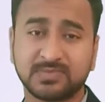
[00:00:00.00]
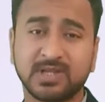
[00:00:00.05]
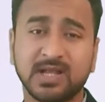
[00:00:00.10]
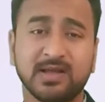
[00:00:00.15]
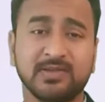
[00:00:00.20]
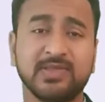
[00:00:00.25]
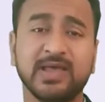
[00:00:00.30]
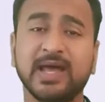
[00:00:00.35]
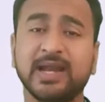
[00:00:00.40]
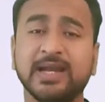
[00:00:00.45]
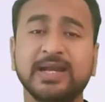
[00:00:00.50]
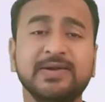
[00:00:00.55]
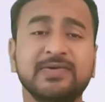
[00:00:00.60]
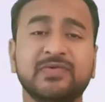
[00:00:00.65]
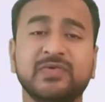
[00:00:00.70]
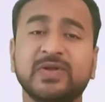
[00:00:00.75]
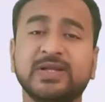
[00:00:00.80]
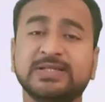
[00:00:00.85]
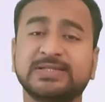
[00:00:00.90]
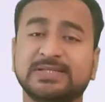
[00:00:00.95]
their
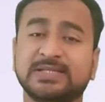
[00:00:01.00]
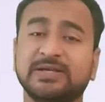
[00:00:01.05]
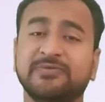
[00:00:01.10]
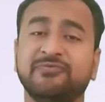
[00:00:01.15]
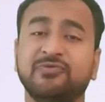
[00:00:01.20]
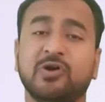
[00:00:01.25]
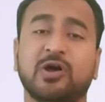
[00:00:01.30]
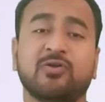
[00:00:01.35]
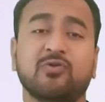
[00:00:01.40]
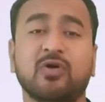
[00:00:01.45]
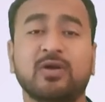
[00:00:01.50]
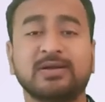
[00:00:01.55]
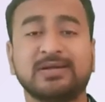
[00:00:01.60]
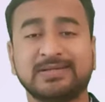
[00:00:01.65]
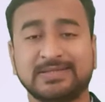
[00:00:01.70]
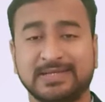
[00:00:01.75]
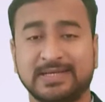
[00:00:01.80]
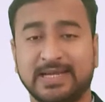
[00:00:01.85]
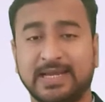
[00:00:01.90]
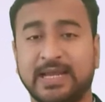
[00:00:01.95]
interest, if you are
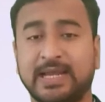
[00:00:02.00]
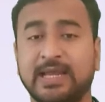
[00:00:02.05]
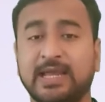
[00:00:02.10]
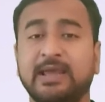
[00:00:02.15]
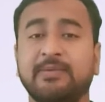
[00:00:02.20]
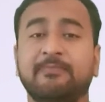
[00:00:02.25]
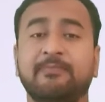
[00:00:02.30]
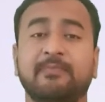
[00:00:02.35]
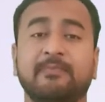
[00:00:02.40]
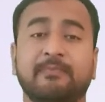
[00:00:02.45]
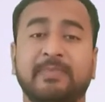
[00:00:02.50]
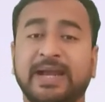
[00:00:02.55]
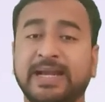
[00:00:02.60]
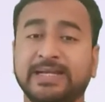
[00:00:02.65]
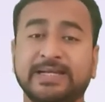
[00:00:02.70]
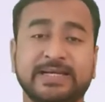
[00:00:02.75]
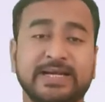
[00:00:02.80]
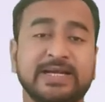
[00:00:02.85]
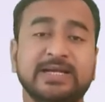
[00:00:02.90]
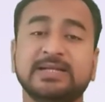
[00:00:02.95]
not keep
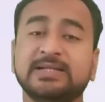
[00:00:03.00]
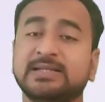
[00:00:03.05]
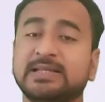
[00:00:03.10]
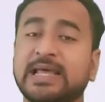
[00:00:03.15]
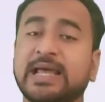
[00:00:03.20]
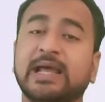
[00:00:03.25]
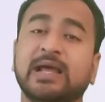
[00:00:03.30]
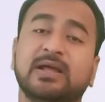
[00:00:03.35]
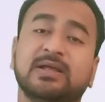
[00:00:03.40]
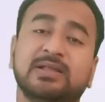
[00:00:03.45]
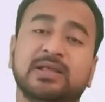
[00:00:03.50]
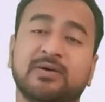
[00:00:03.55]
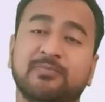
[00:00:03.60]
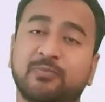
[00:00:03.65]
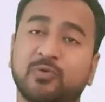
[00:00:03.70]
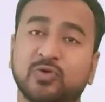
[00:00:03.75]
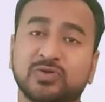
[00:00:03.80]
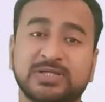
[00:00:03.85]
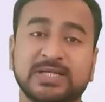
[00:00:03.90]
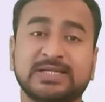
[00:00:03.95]
maintain, the
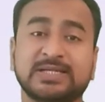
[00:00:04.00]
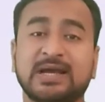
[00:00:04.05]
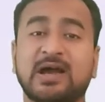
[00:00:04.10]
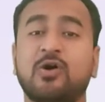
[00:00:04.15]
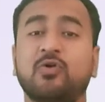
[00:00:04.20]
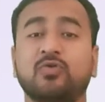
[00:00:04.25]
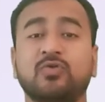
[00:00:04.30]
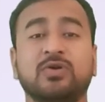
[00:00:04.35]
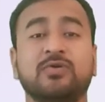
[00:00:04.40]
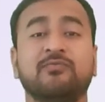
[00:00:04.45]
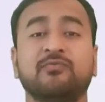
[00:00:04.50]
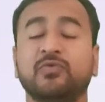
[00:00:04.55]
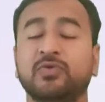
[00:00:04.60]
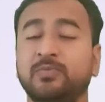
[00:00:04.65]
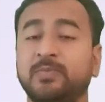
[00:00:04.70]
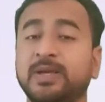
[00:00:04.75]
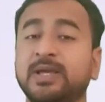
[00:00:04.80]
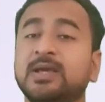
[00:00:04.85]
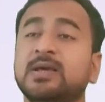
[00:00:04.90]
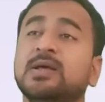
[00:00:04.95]
project outcome
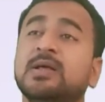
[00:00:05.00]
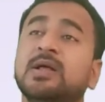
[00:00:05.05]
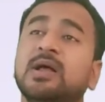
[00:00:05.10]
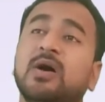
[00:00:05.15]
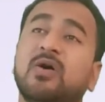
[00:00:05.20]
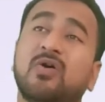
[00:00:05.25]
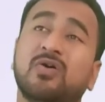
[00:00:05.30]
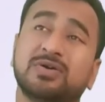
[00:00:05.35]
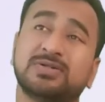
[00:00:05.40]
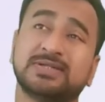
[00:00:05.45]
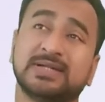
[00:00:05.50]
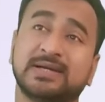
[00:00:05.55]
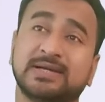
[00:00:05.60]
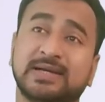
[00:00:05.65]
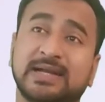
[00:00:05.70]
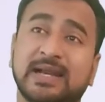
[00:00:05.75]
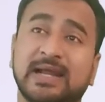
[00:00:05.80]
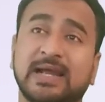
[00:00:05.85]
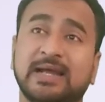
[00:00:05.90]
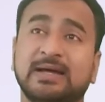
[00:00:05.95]
would be, or
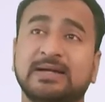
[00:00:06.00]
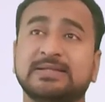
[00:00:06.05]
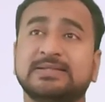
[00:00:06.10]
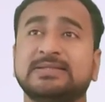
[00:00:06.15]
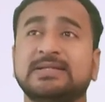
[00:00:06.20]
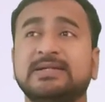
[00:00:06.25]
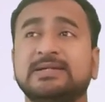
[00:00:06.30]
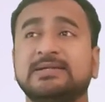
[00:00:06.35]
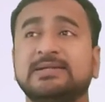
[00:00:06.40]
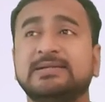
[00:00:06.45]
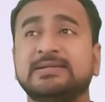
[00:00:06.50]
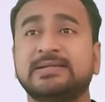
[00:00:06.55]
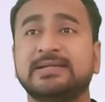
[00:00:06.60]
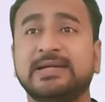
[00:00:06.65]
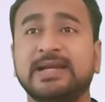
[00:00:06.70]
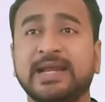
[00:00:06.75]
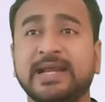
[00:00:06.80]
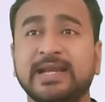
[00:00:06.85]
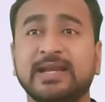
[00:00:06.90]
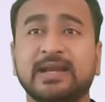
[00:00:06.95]

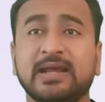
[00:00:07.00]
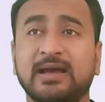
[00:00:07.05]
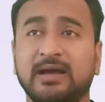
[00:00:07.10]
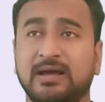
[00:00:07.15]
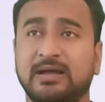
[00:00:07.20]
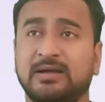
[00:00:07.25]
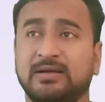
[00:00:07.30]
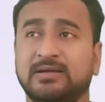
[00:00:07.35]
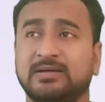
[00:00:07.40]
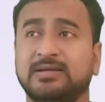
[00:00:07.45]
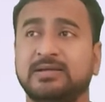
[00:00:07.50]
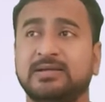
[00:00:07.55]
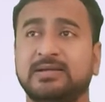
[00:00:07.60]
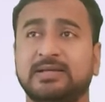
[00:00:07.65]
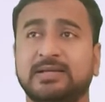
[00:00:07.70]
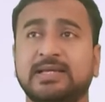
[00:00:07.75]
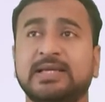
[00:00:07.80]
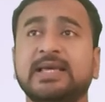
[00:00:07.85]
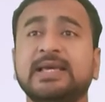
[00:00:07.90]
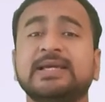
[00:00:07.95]
certain
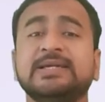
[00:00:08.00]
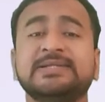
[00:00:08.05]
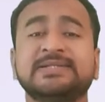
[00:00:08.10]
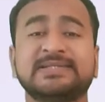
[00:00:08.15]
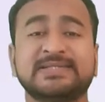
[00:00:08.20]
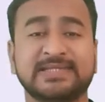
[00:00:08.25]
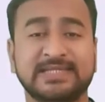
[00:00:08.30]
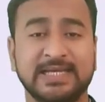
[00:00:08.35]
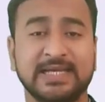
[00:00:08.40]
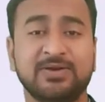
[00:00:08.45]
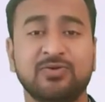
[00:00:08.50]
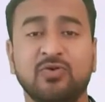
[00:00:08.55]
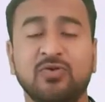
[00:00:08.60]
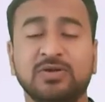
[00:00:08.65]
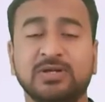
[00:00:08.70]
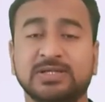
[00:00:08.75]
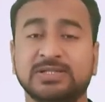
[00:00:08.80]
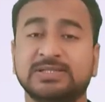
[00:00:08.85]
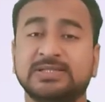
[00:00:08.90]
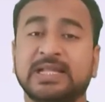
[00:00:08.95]
key
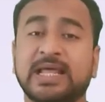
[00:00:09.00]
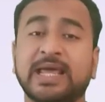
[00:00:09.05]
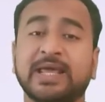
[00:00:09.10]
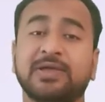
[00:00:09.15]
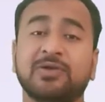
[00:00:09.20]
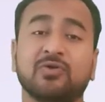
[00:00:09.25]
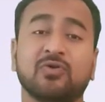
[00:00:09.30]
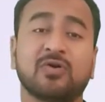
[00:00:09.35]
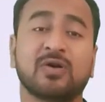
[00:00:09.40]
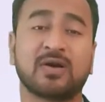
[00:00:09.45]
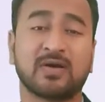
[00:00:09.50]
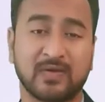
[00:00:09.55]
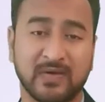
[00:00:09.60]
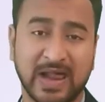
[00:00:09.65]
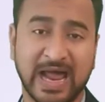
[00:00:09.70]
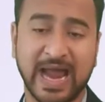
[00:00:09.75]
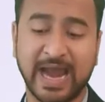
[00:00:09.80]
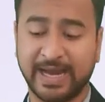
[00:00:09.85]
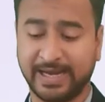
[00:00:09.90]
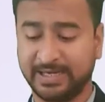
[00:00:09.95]
stakeholders like your
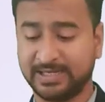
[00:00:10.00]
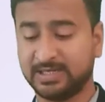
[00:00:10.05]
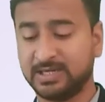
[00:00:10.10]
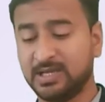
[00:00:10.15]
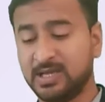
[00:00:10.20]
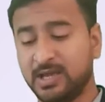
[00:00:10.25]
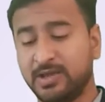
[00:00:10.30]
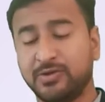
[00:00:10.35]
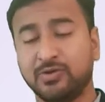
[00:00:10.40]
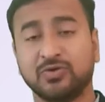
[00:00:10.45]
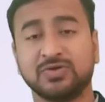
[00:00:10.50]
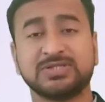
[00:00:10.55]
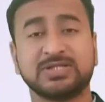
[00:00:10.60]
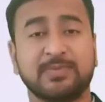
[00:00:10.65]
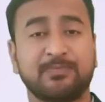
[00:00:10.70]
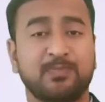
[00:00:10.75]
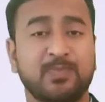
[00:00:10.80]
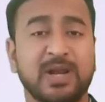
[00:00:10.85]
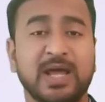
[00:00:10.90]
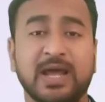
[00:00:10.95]
client, your
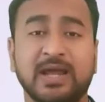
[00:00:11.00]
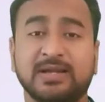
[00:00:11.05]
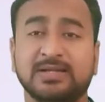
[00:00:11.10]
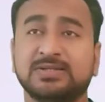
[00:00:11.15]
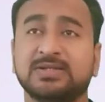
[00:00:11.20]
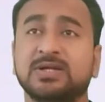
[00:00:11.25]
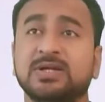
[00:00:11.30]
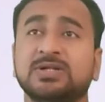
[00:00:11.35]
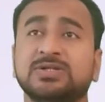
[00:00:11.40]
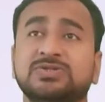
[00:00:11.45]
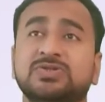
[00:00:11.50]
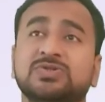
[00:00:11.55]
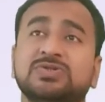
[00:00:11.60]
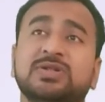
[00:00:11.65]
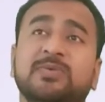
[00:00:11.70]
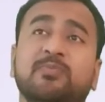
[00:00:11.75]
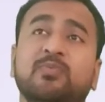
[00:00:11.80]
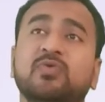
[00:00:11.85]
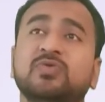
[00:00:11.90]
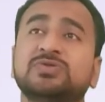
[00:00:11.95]
suppliers. So
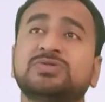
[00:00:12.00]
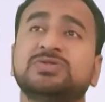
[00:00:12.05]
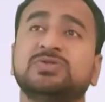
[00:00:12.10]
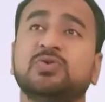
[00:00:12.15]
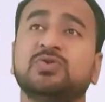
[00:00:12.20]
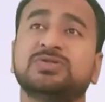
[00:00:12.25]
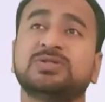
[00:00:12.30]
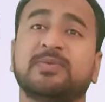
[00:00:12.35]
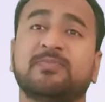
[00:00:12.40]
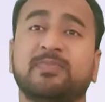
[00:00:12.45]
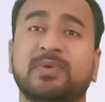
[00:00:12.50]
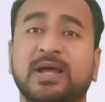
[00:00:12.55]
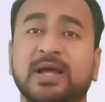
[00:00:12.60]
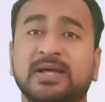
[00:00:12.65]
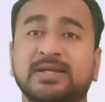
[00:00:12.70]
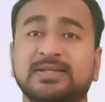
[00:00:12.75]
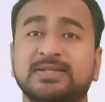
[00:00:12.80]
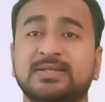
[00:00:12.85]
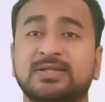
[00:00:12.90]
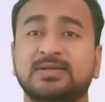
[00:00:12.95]
suppose your
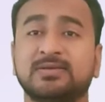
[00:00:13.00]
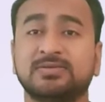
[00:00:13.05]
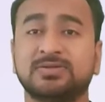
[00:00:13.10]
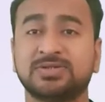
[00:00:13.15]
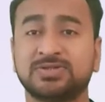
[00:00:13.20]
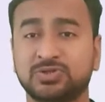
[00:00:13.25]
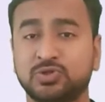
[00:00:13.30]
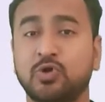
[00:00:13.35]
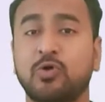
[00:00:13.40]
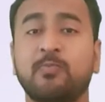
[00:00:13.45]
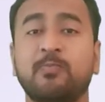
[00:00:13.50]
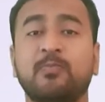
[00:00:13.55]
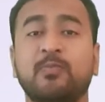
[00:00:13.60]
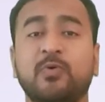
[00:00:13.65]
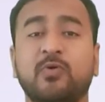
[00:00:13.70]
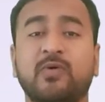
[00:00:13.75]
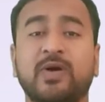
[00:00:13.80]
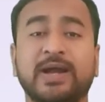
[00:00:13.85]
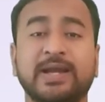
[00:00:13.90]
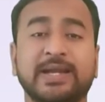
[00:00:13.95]
suppliers stop
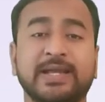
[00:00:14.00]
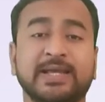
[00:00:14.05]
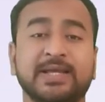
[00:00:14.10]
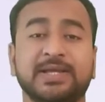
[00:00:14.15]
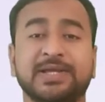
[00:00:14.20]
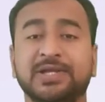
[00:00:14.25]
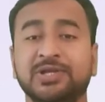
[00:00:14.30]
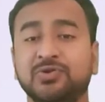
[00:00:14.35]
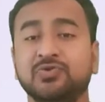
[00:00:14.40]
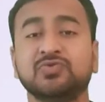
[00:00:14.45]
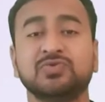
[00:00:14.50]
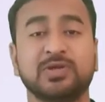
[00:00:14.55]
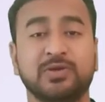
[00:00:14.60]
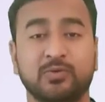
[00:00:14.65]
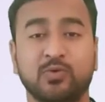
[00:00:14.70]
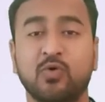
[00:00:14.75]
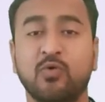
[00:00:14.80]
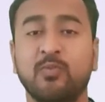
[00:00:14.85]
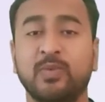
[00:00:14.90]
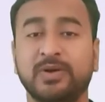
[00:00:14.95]
providing you the
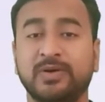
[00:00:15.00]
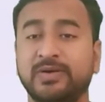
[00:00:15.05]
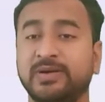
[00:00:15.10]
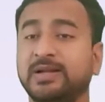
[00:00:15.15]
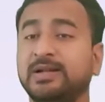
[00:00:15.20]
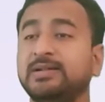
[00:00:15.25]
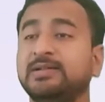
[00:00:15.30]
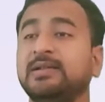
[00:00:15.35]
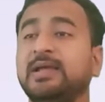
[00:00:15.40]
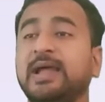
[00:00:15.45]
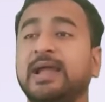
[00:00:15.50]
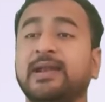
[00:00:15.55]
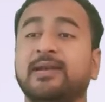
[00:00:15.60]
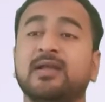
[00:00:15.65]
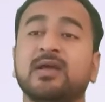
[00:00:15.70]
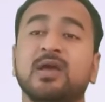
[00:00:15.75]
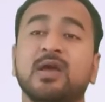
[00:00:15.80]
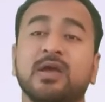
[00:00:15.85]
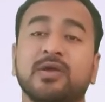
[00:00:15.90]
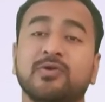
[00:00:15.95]
raw material
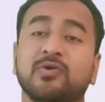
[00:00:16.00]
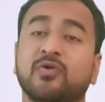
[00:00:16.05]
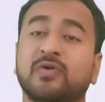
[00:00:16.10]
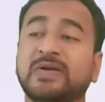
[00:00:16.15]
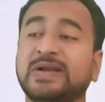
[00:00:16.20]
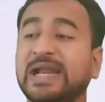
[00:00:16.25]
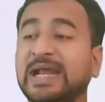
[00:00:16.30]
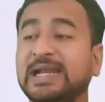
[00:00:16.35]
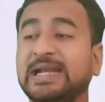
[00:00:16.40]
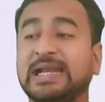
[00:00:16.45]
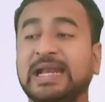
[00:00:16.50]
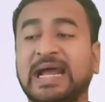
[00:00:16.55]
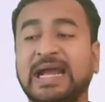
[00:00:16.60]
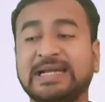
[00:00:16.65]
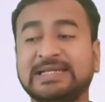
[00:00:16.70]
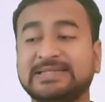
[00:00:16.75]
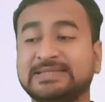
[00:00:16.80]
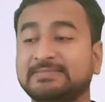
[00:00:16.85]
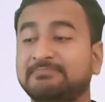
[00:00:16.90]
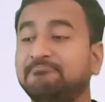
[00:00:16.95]
and your
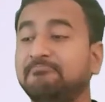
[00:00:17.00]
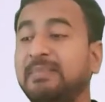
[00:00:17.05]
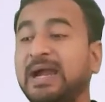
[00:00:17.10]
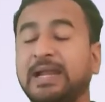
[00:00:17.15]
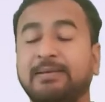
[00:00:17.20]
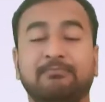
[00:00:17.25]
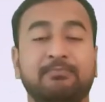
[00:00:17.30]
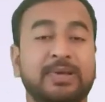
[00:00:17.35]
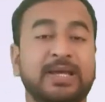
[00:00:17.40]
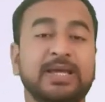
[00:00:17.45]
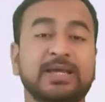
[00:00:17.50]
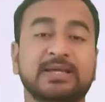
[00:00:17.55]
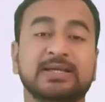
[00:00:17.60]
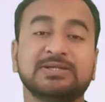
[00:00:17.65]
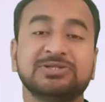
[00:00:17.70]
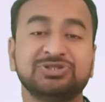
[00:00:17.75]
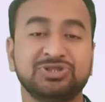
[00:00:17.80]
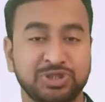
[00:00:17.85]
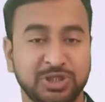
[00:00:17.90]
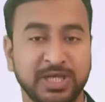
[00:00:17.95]
deadlines might be
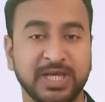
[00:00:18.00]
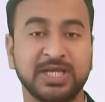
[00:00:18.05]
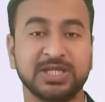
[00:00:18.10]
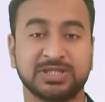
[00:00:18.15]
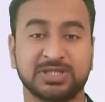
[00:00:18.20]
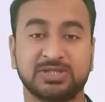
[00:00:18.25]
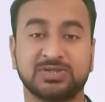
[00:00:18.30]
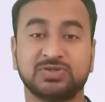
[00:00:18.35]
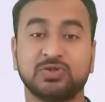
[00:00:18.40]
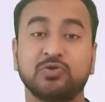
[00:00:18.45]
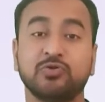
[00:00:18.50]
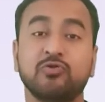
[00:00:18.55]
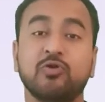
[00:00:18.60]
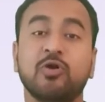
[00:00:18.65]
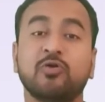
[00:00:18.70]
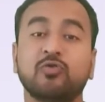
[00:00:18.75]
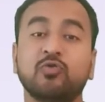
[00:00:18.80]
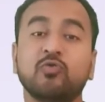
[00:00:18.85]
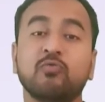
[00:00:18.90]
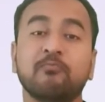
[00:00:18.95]
changed. So you
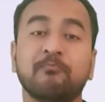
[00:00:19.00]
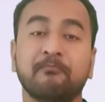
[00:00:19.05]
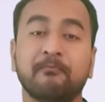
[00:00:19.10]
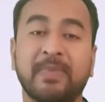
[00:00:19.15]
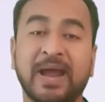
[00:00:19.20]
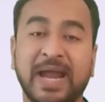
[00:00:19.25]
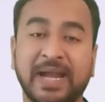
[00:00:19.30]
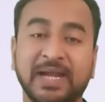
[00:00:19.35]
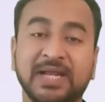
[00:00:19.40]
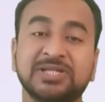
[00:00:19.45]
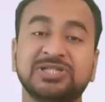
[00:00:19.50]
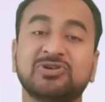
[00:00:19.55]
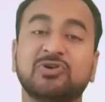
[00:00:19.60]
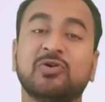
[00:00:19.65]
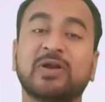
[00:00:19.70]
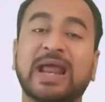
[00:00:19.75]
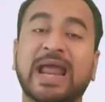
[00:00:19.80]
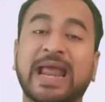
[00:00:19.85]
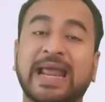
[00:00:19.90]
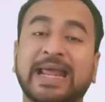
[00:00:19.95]
have to manage
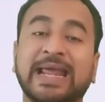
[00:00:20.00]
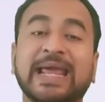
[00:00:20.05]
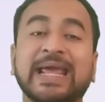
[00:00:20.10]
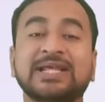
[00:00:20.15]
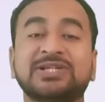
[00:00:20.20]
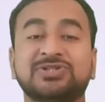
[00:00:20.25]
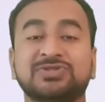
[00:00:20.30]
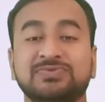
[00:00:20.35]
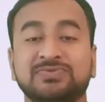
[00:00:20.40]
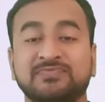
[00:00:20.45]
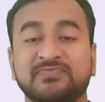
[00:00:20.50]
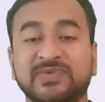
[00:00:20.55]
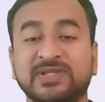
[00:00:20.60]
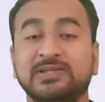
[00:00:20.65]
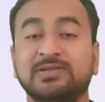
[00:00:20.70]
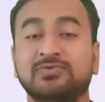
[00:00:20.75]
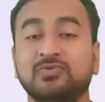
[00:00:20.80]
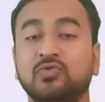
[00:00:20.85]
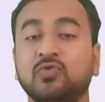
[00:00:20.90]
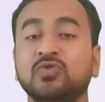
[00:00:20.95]
or engage
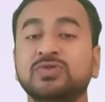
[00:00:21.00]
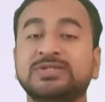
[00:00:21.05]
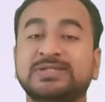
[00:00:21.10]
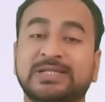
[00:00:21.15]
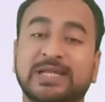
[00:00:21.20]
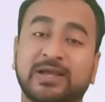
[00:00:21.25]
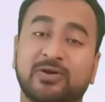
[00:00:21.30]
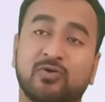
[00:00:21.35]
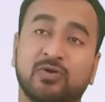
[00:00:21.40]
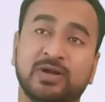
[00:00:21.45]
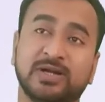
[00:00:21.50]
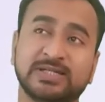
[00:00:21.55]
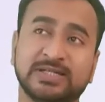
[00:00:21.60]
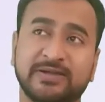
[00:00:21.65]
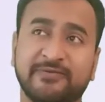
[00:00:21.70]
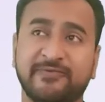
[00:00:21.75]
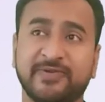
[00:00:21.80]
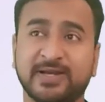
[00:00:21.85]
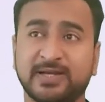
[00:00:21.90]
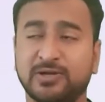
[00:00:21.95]
with those stakeholders
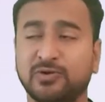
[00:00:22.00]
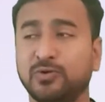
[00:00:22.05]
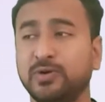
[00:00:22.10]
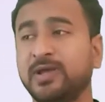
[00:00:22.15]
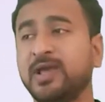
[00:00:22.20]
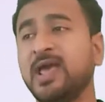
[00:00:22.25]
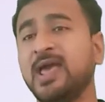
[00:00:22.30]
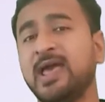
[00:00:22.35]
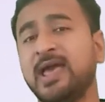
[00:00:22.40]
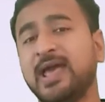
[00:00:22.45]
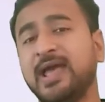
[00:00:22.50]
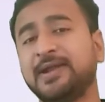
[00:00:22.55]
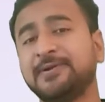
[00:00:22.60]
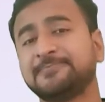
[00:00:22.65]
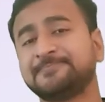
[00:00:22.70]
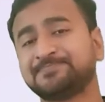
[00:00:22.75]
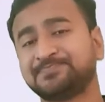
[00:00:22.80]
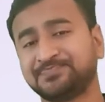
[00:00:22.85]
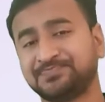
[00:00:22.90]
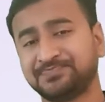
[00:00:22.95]
effectively.
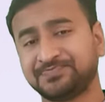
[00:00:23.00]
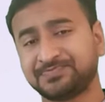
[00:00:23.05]
And